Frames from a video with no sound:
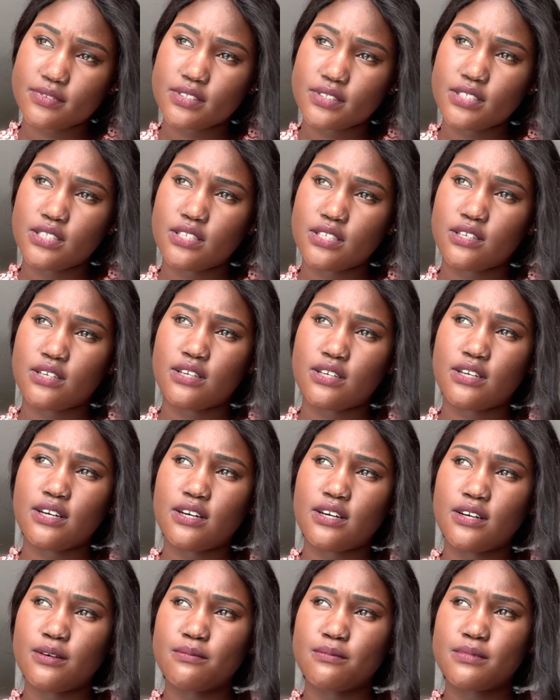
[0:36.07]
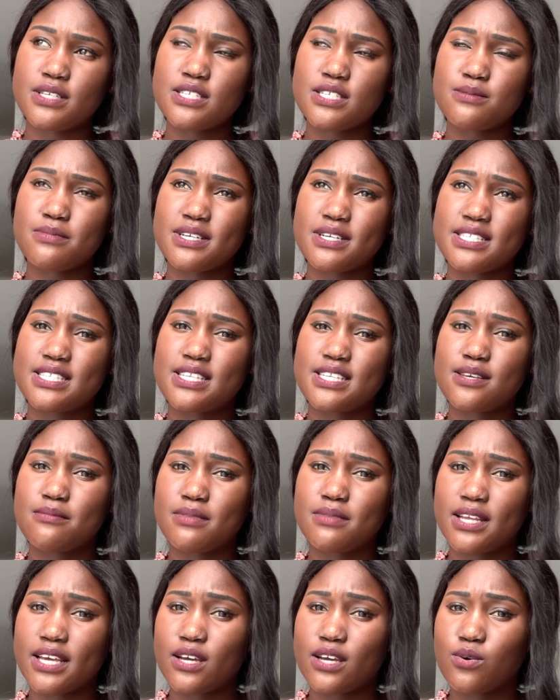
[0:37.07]
This might
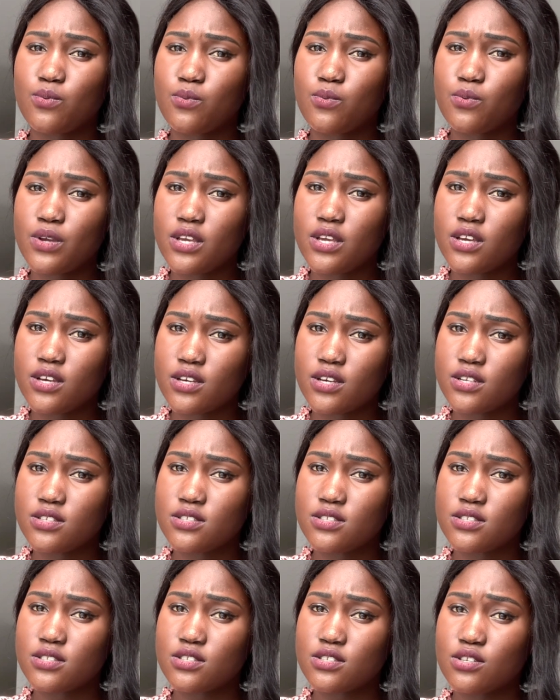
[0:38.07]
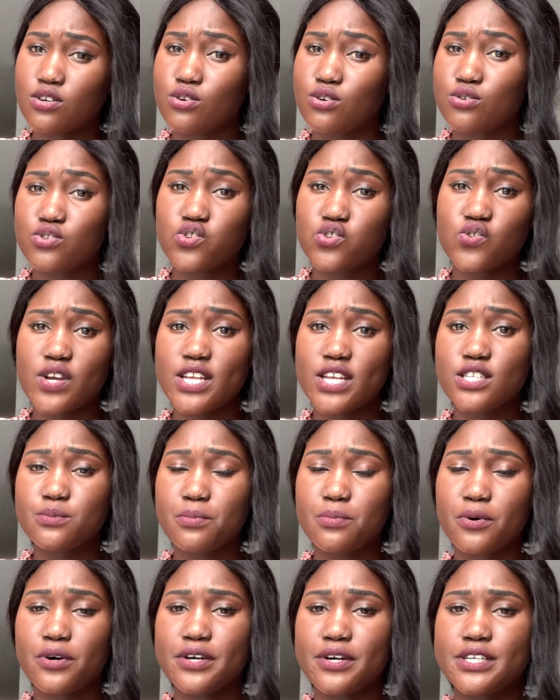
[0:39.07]
seem like a weird or strange
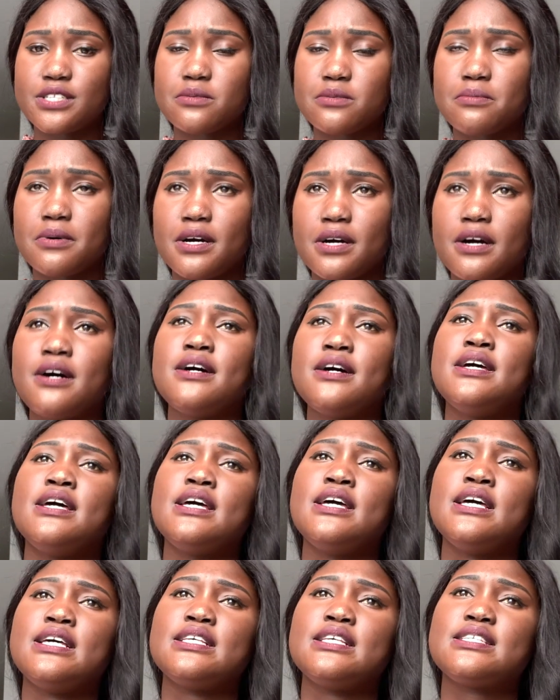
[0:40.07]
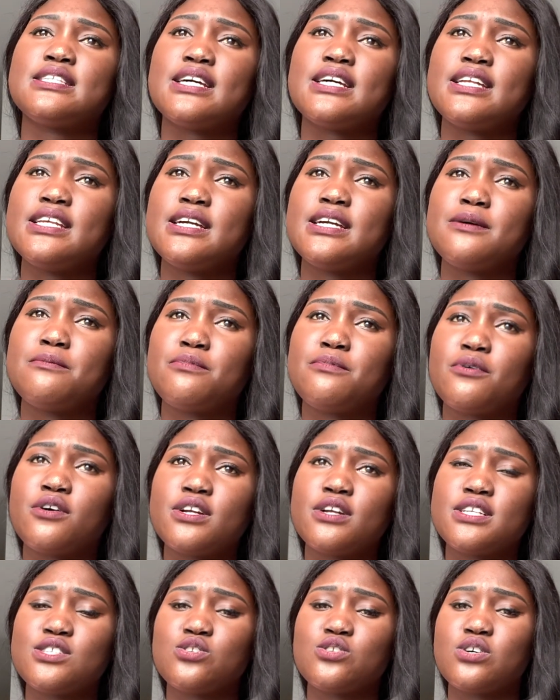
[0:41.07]
point, but studying
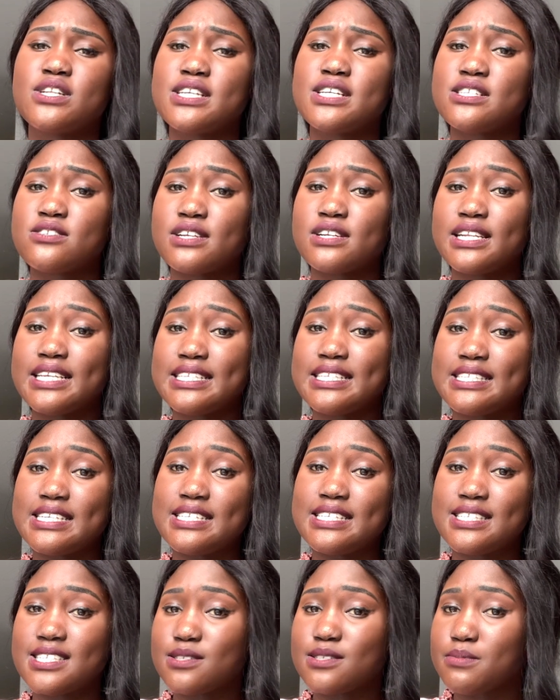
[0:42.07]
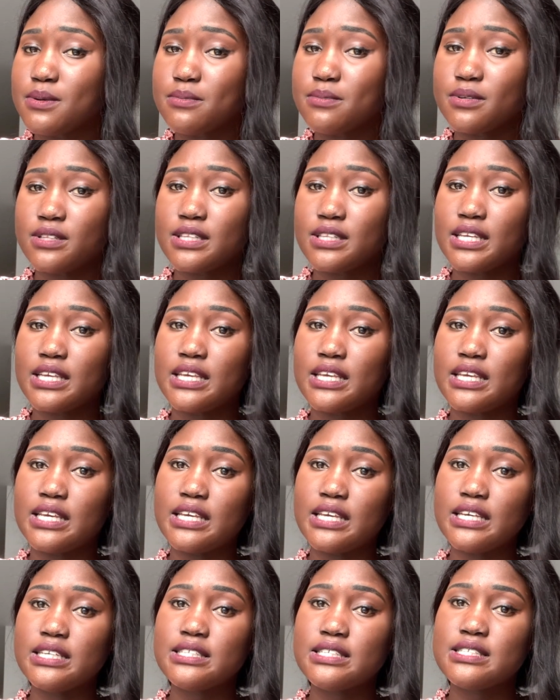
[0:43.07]
abroad is not necessarily as easy as people think it
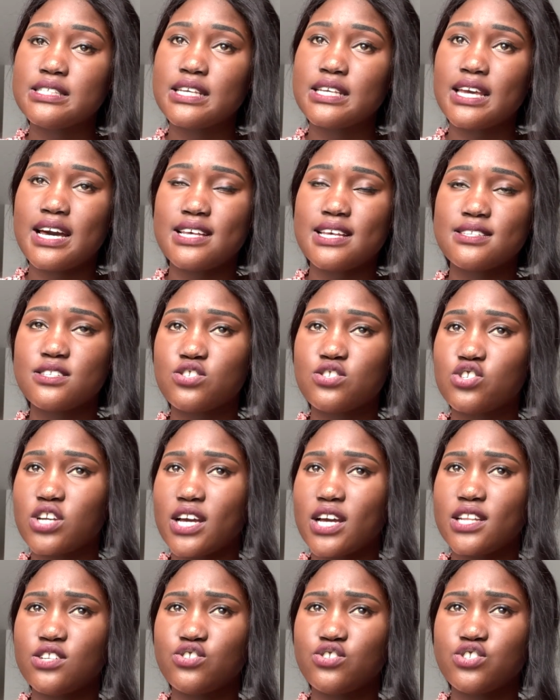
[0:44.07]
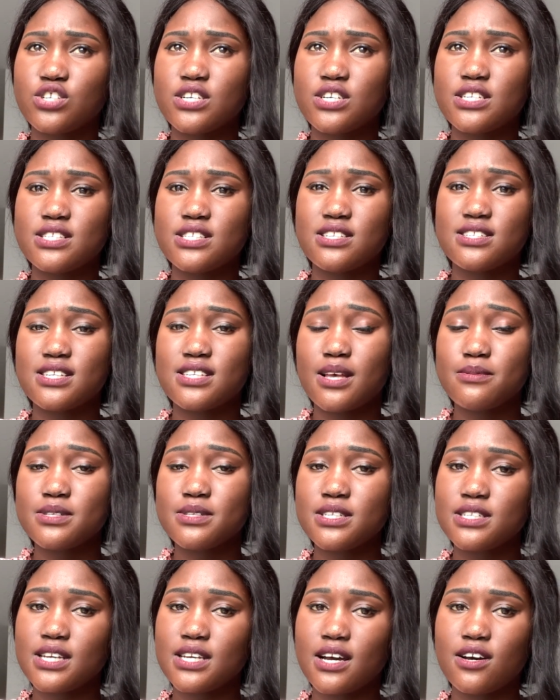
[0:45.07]
is. It has its challenges, its ups
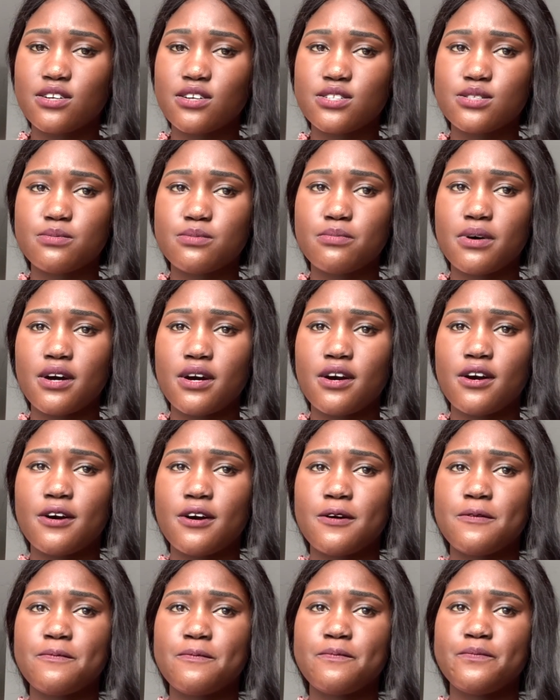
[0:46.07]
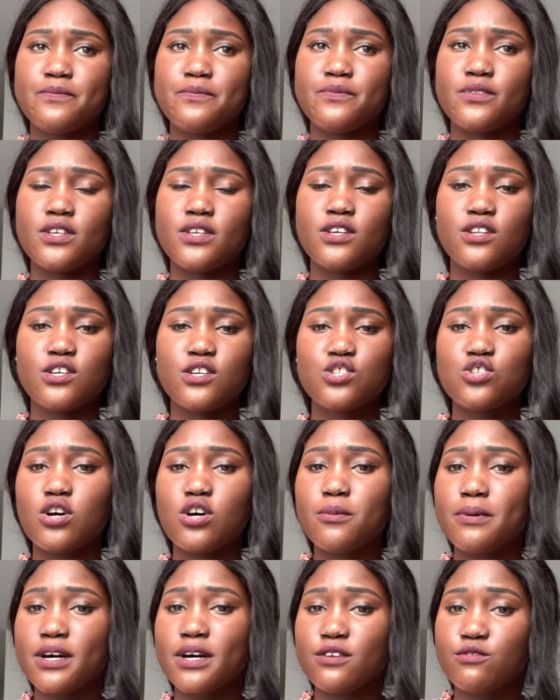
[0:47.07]
and downs, but it's
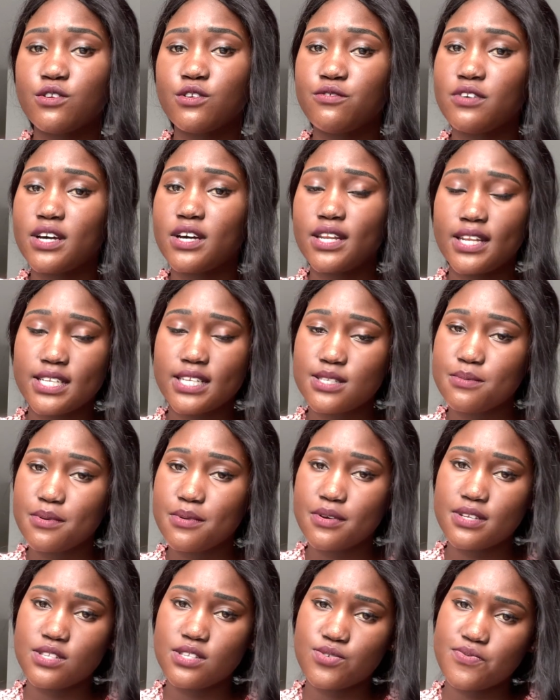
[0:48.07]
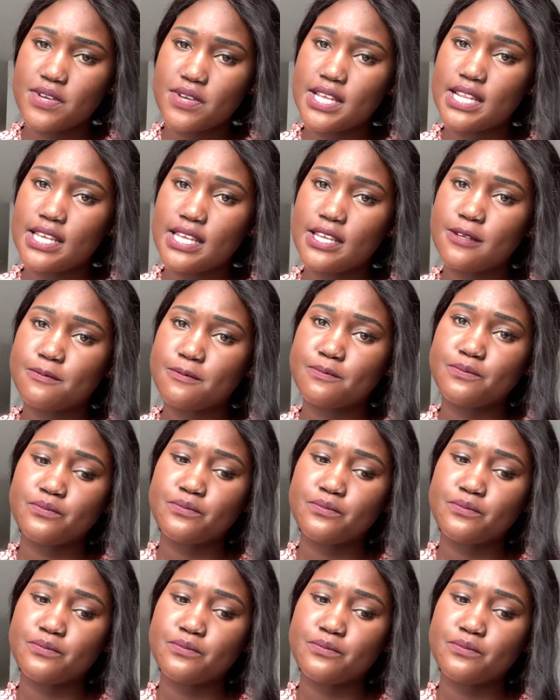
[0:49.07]
all part of the fun experience, really.